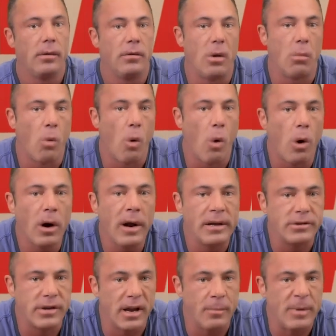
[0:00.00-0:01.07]
The more
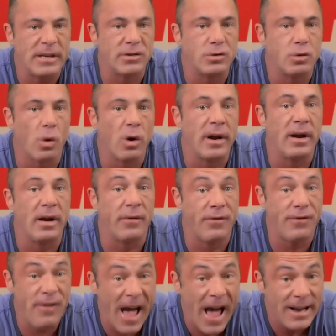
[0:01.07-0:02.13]
it's going to be stored in a
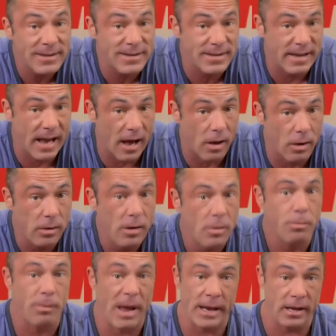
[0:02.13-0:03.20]
fat cell,
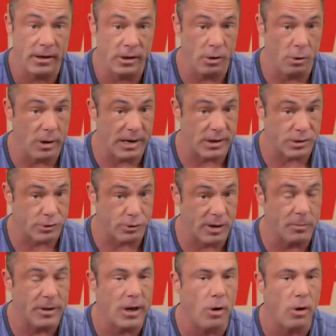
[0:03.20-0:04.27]
making you
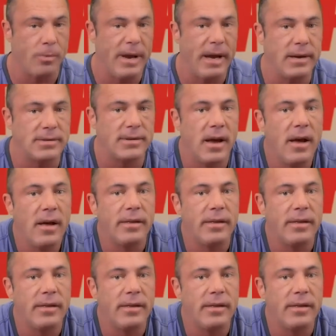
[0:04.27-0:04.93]
extremely obese,